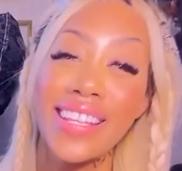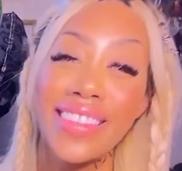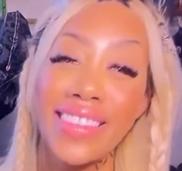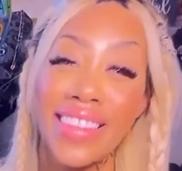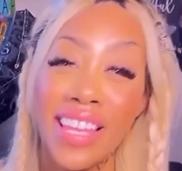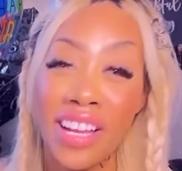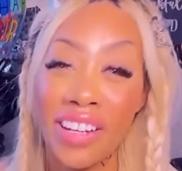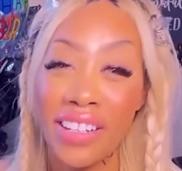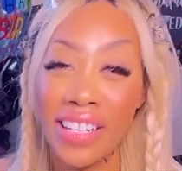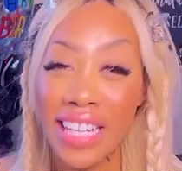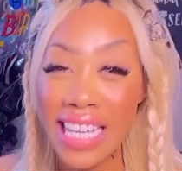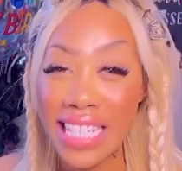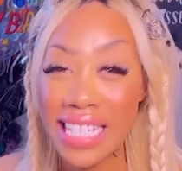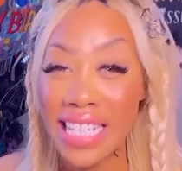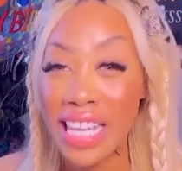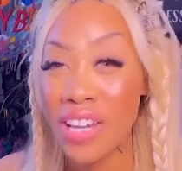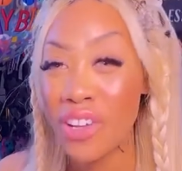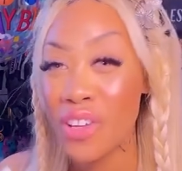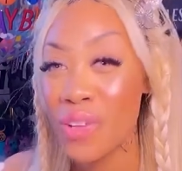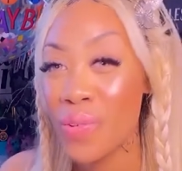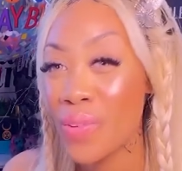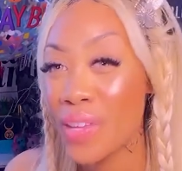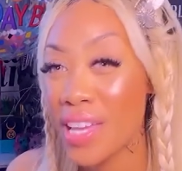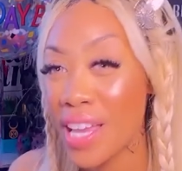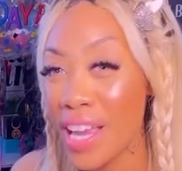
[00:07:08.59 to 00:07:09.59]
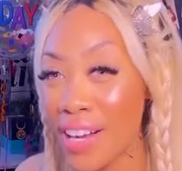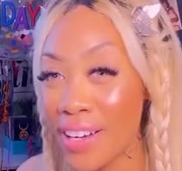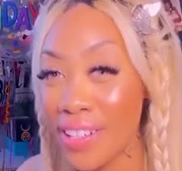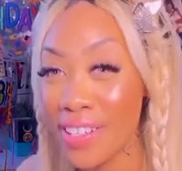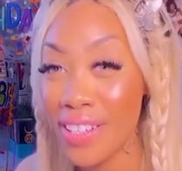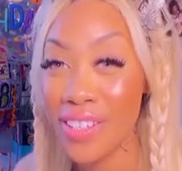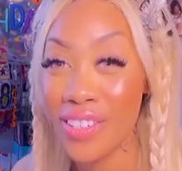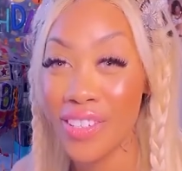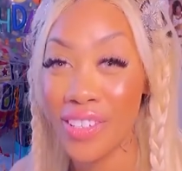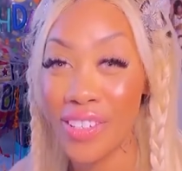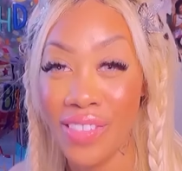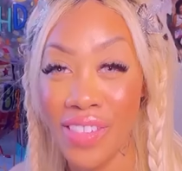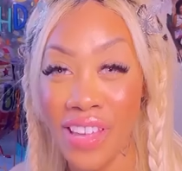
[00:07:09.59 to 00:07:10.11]
There is a new
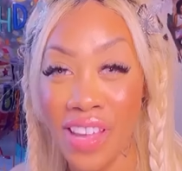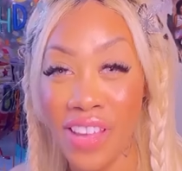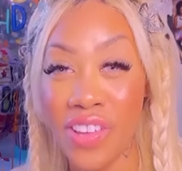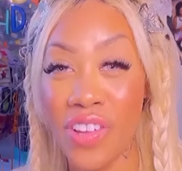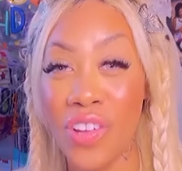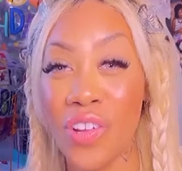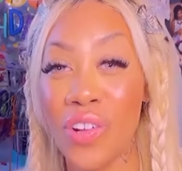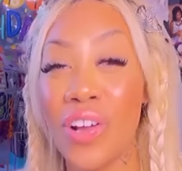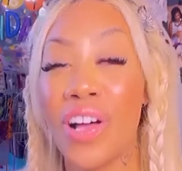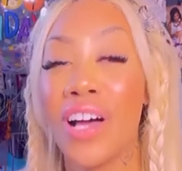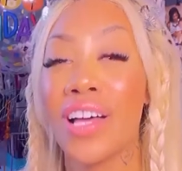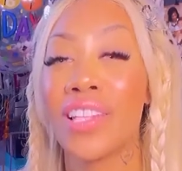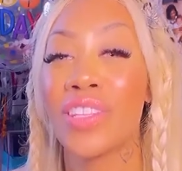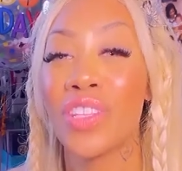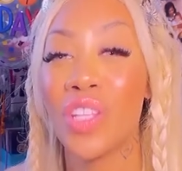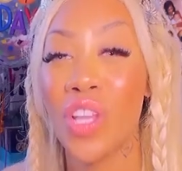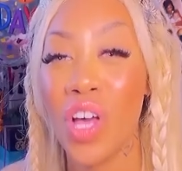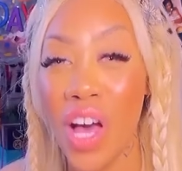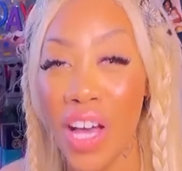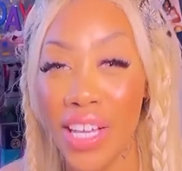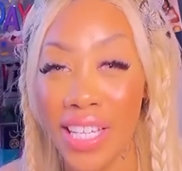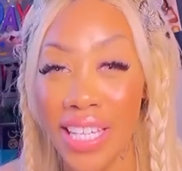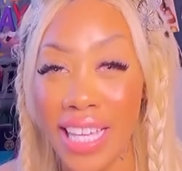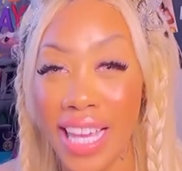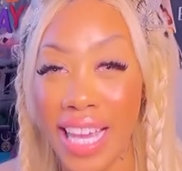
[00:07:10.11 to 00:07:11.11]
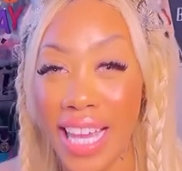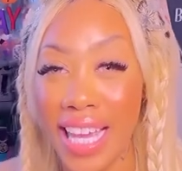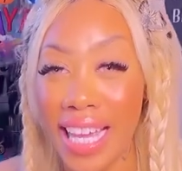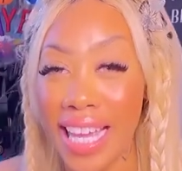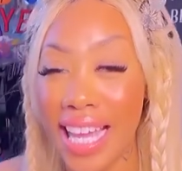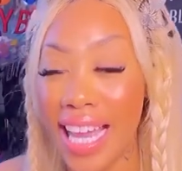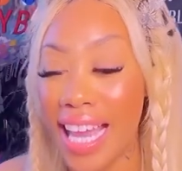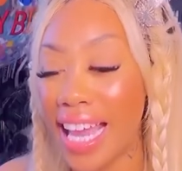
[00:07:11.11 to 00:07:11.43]
character that you're unlocking.